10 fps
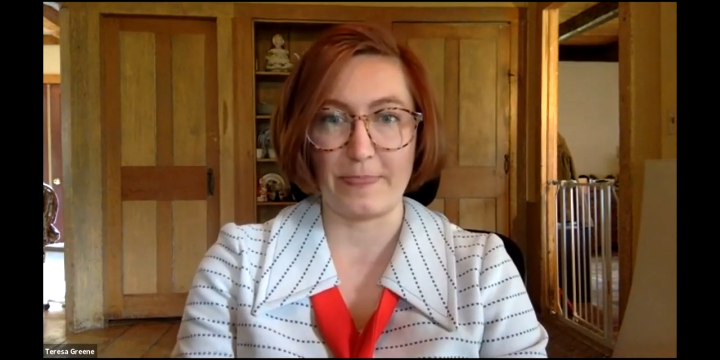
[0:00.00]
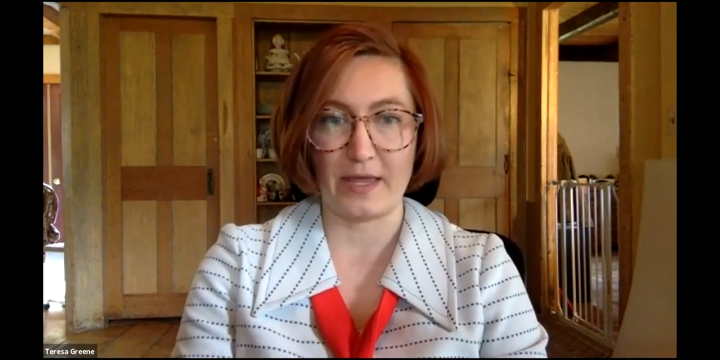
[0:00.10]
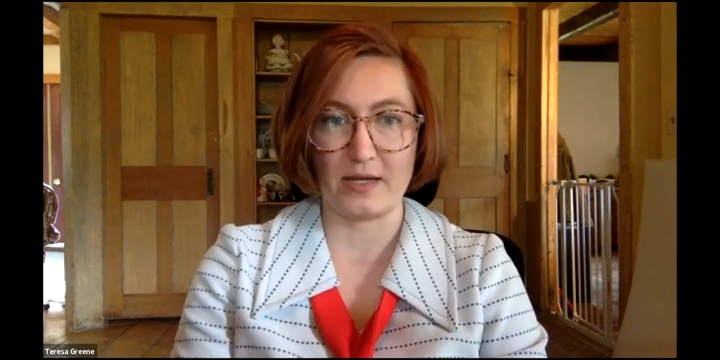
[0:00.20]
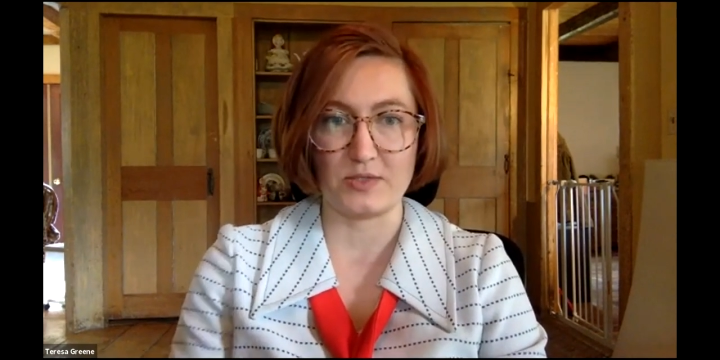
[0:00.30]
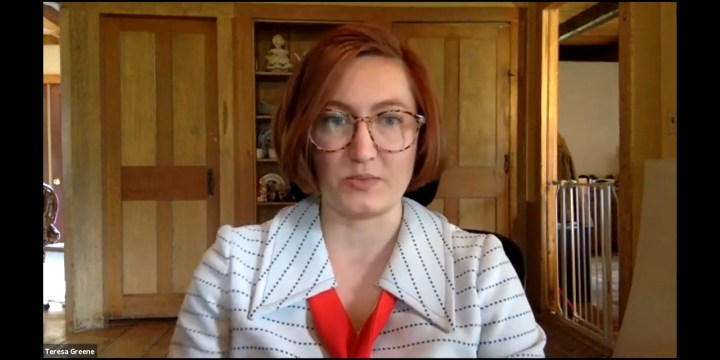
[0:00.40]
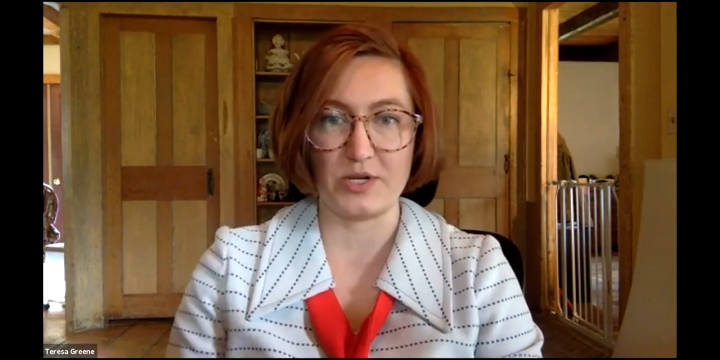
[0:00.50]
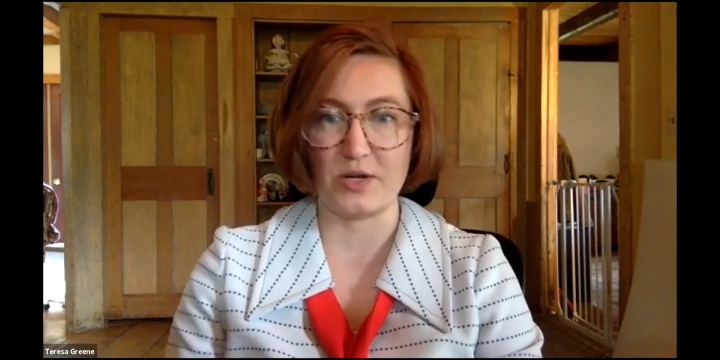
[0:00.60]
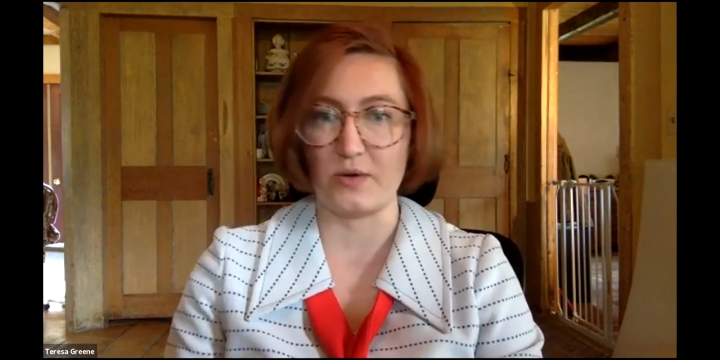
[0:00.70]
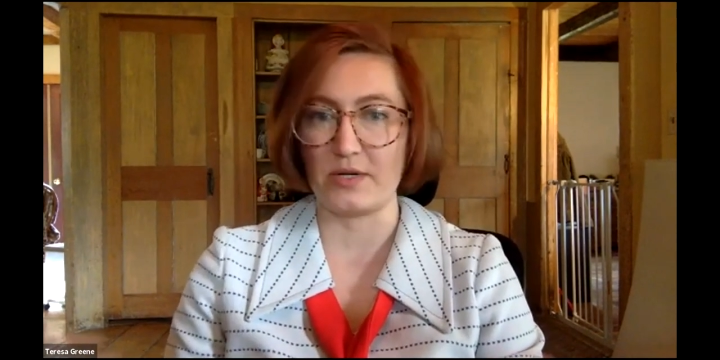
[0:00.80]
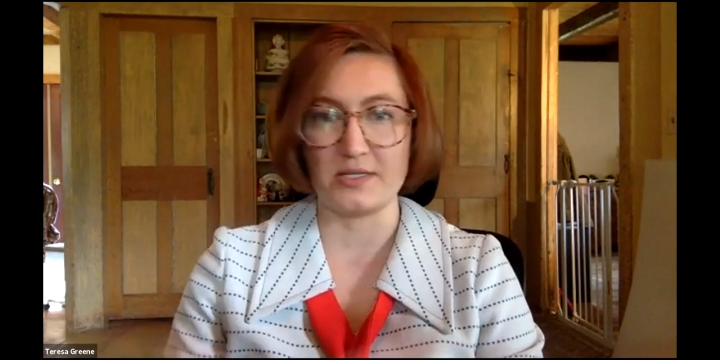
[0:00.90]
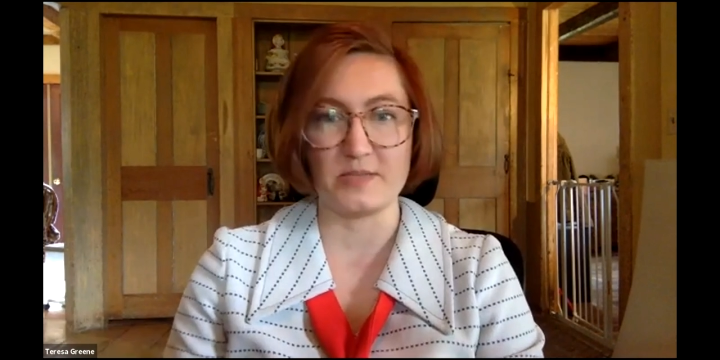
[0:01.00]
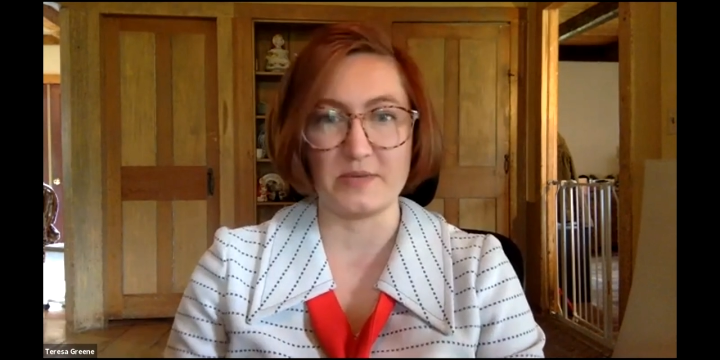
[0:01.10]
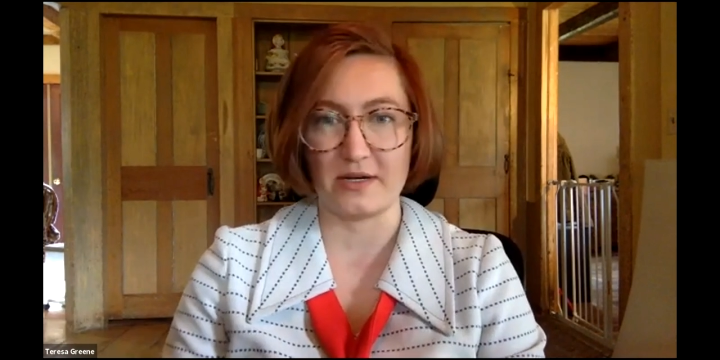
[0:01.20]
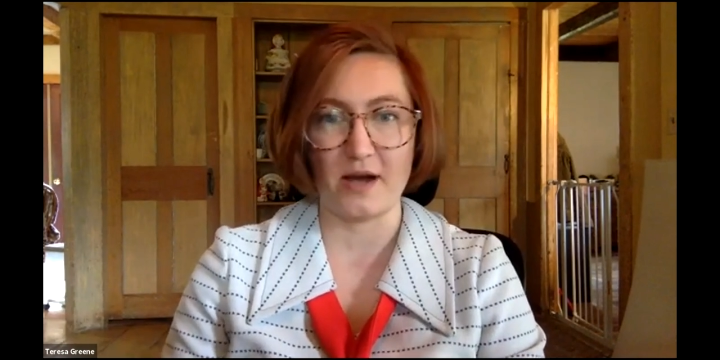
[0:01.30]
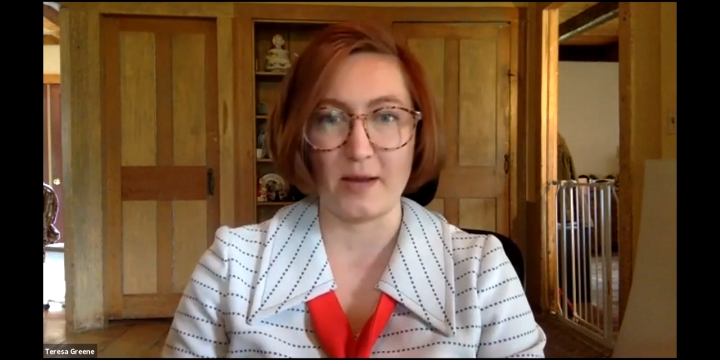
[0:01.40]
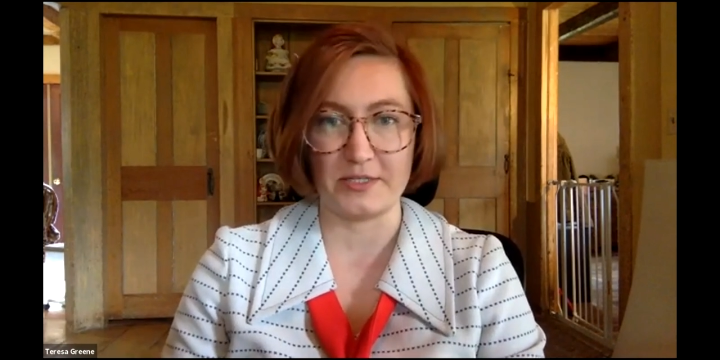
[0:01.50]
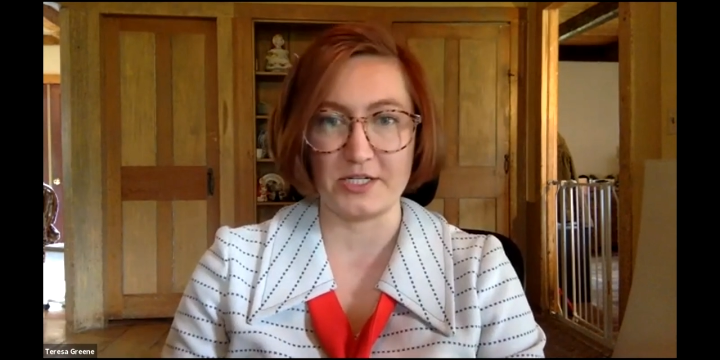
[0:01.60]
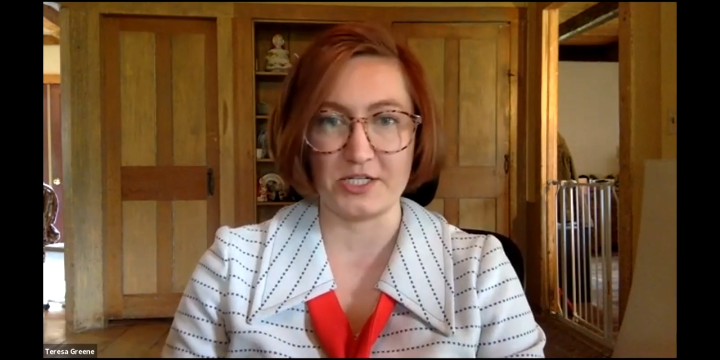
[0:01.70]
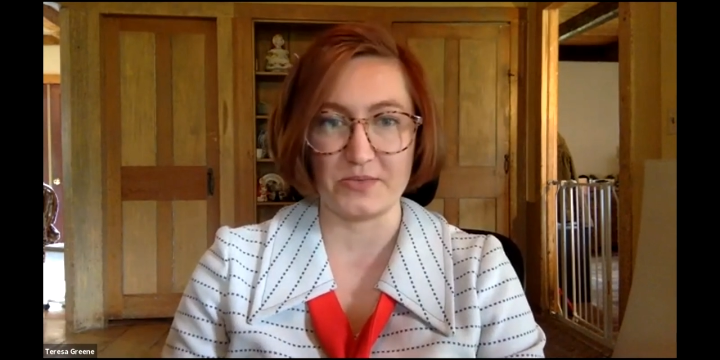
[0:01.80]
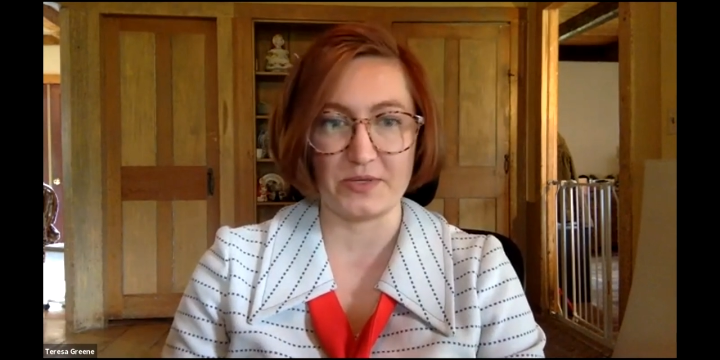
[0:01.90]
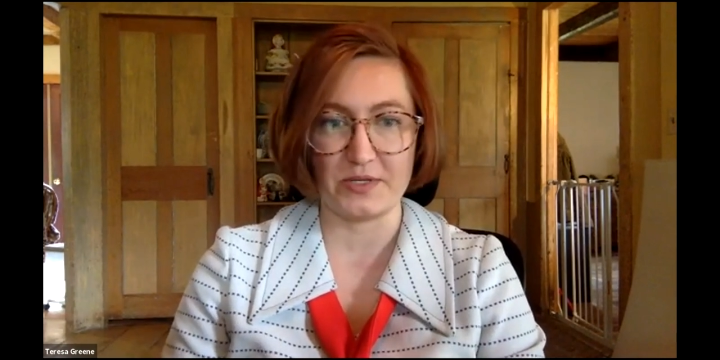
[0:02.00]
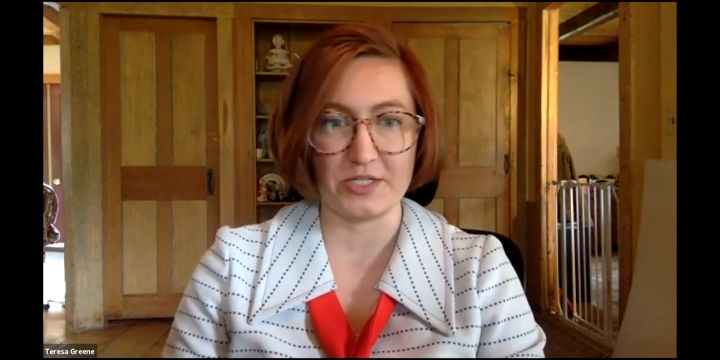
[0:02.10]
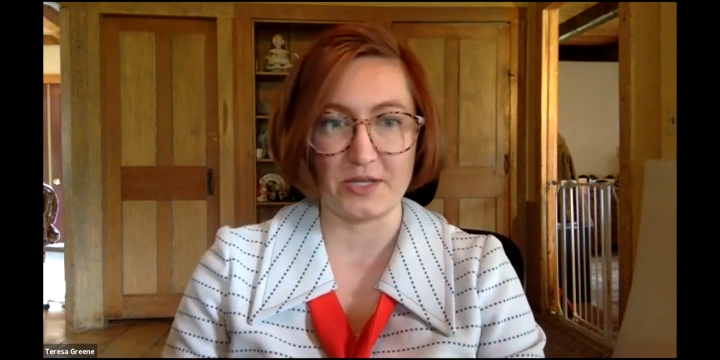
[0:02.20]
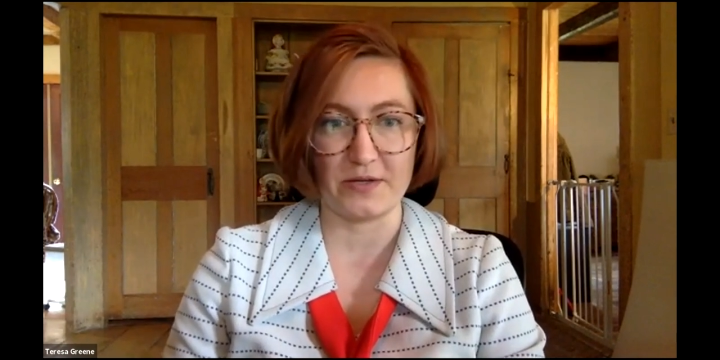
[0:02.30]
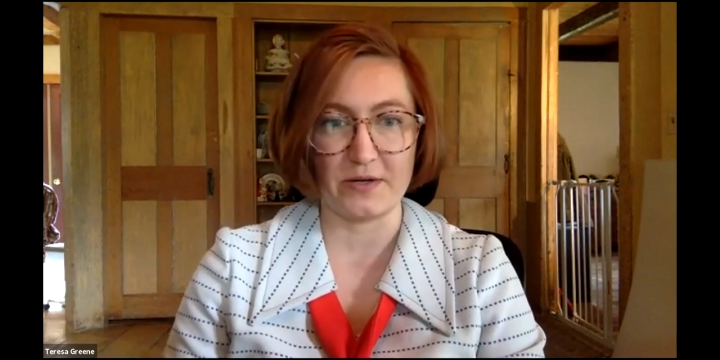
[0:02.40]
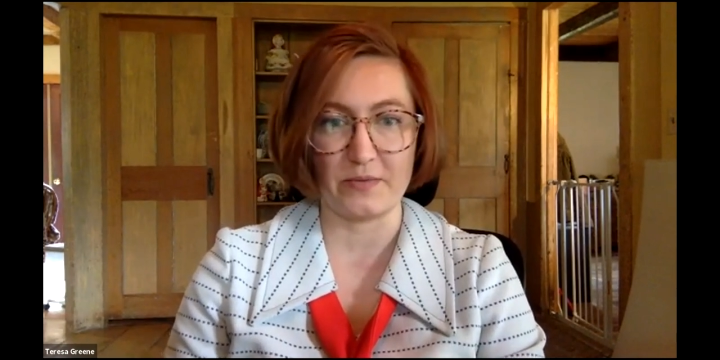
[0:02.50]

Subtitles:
And we don't need to be in competition with each other.